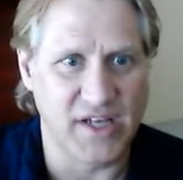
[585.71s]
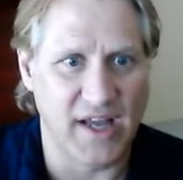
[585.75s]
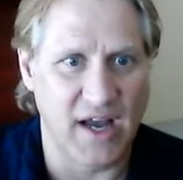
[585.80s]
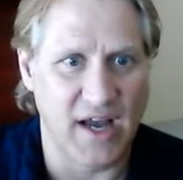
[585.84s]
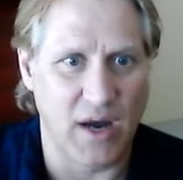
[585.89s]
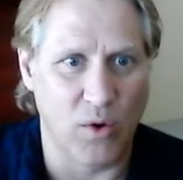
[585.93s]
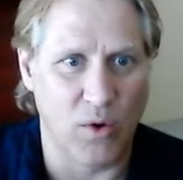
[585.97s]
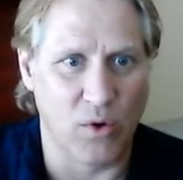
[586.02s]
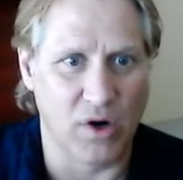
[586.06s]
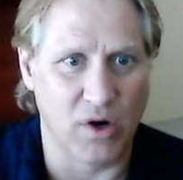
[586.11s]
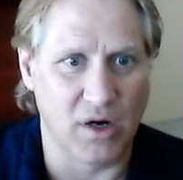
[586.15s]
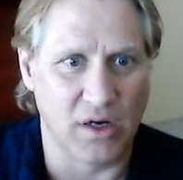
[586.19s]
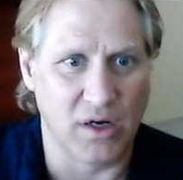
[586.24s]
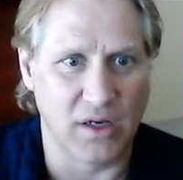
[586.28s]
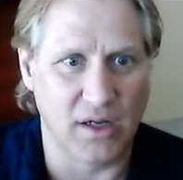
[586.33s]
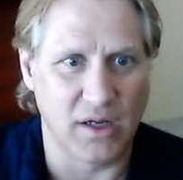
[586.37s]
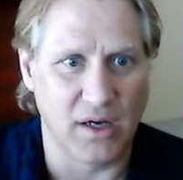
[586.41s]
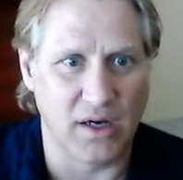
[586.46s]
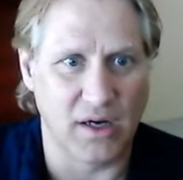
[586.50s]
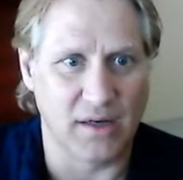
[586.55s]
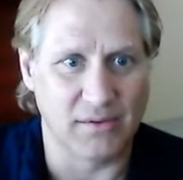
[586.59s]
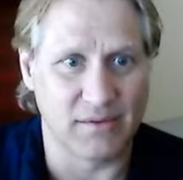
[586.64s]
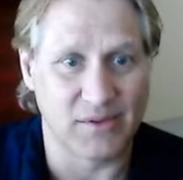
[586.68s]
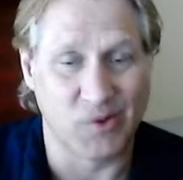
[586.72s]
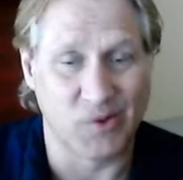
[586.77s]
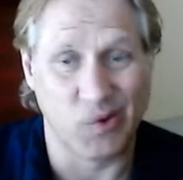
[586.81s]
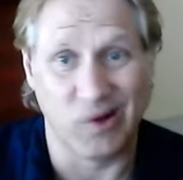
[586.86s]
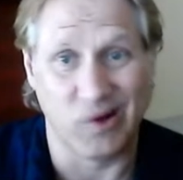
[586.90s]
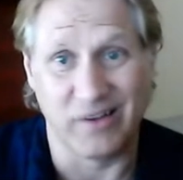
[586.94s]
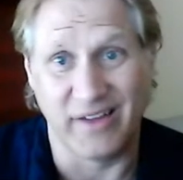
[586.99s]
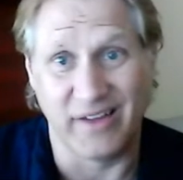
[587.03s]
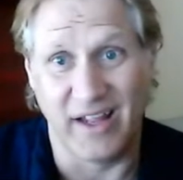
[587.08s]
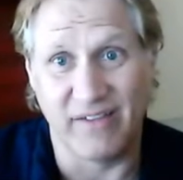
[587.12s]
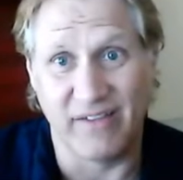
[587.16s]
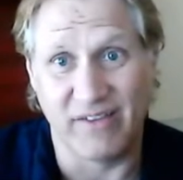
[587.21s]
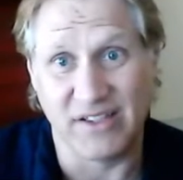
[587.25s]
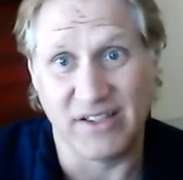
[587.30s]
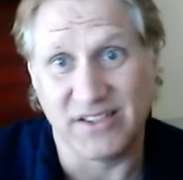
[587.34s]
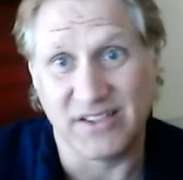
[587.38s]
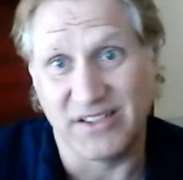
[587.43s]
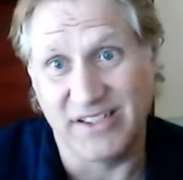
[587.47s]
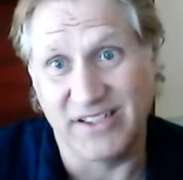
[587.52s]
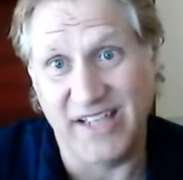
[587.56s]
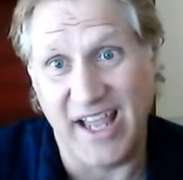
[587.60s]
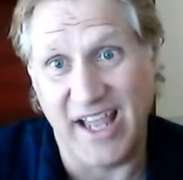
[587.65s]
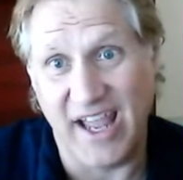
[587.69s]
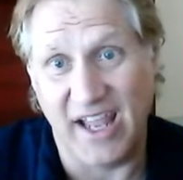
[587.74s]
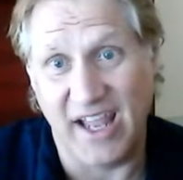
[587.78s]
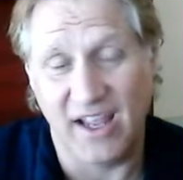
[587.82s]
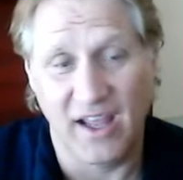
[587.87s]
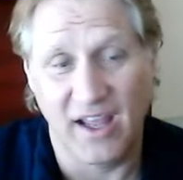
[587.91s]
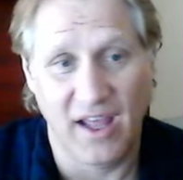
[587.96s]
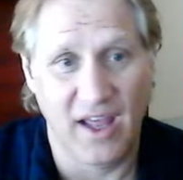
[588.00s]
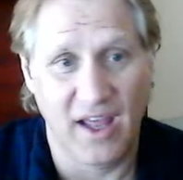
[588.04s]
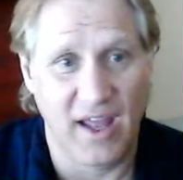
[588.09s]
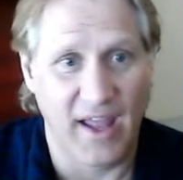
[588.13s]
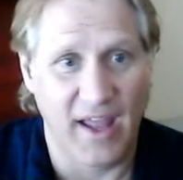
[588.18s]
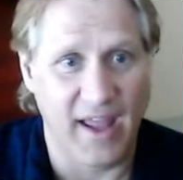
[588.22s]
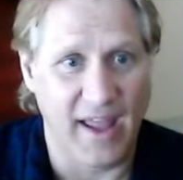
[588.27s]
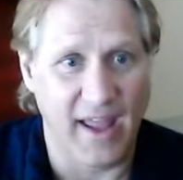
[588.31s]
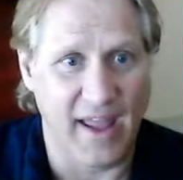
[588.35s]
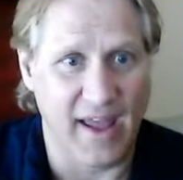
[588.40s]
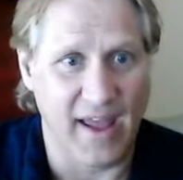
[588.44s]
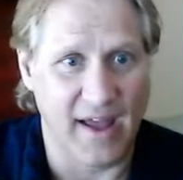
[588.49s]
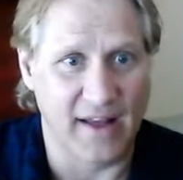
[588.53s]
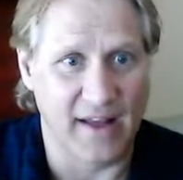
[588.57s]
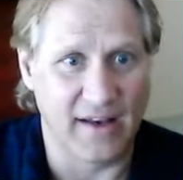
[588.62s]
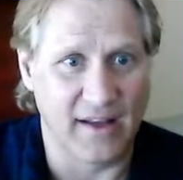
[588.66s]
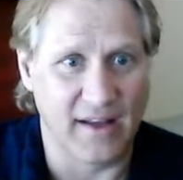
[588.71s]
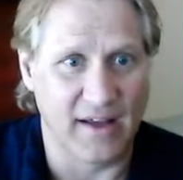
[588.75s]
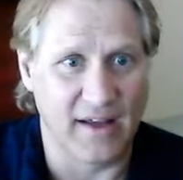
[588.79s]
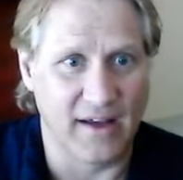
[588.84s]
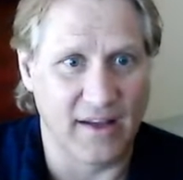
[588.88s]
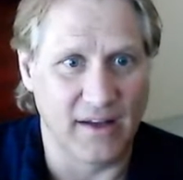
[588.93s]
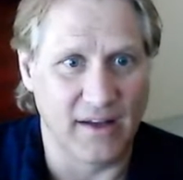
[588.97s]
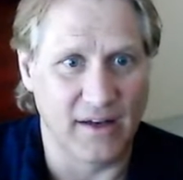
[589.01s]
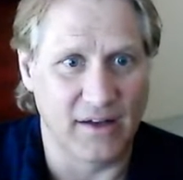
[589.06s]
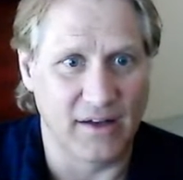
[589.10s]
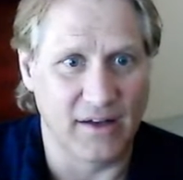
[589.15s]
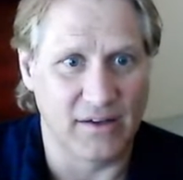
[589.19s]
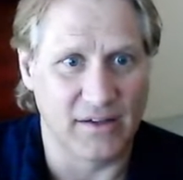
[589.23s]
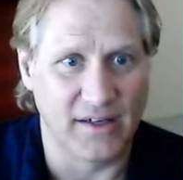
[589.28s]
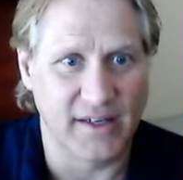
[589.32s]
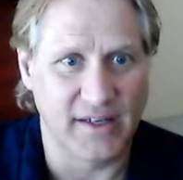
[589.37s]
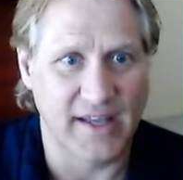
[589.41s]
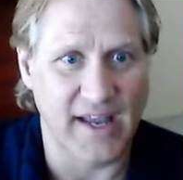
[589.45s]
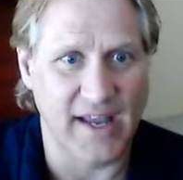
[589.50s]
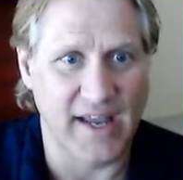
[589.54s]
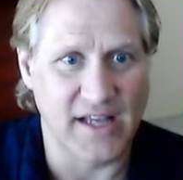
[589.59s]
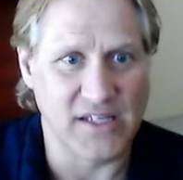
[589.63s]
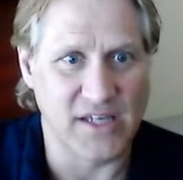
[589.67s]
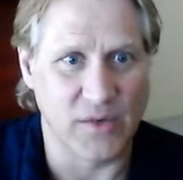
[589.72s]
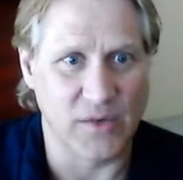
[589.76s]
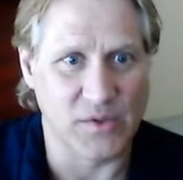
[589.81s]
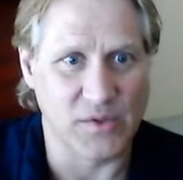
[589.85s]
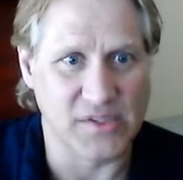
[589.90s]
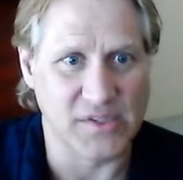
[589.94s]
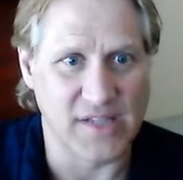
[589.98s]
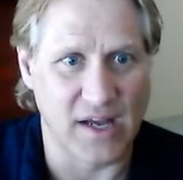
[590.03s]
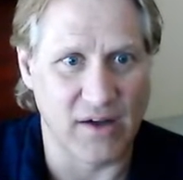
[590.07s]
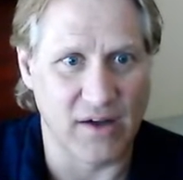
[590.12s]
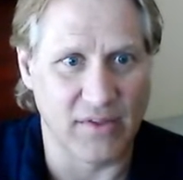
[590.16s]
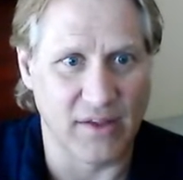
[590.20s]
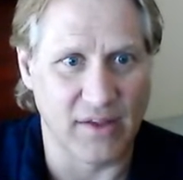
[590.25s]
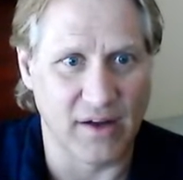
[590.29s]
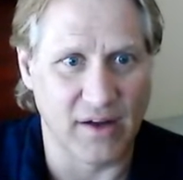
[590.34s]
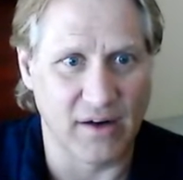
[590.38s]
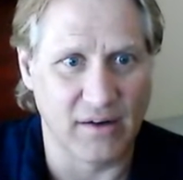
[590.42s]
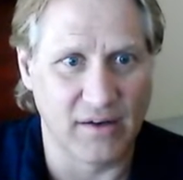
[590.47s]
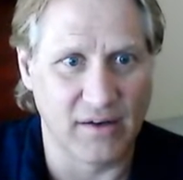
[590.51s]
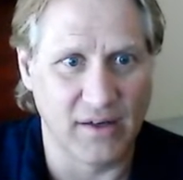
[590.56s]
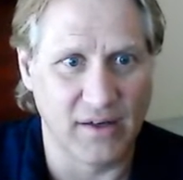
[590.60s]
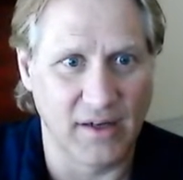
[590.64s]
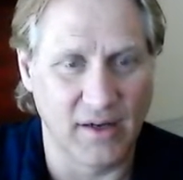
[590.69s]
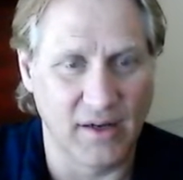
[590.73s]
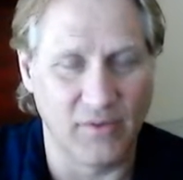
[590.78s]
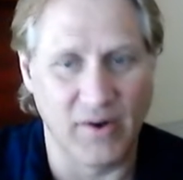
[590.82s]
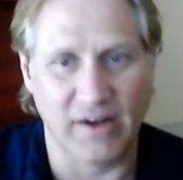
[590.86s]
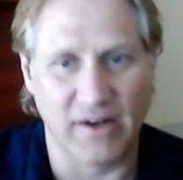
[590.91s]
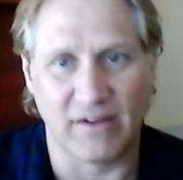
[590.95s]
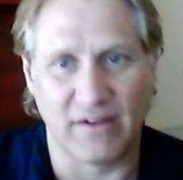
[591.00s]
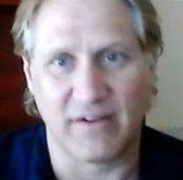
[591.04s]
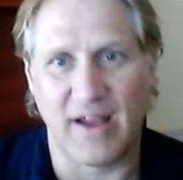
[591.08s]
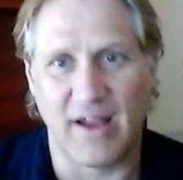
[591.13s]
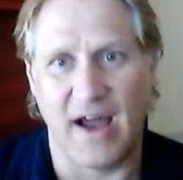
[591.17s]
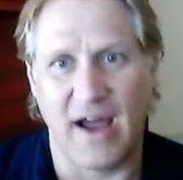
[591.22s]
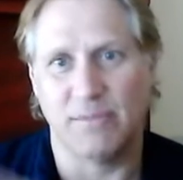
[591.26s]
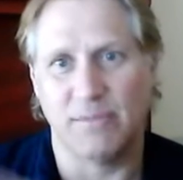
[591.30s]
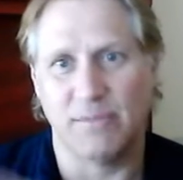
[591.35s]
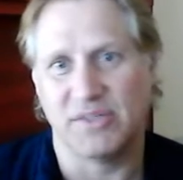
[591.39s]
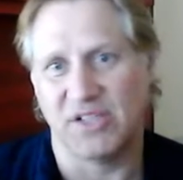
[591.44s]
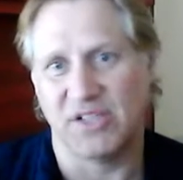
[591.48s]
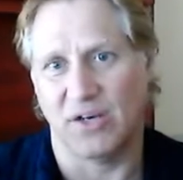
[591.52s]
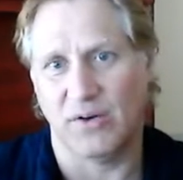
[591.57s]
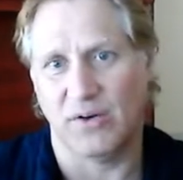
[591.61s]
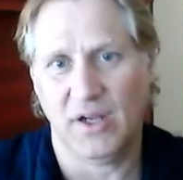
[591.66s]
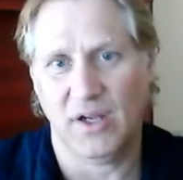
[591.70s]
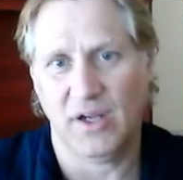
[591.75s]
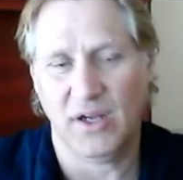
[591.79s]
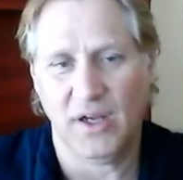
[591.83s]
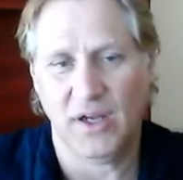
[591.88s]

Howard, Terrell Davis, yay, and KJ was down there, and Randall Cobb. So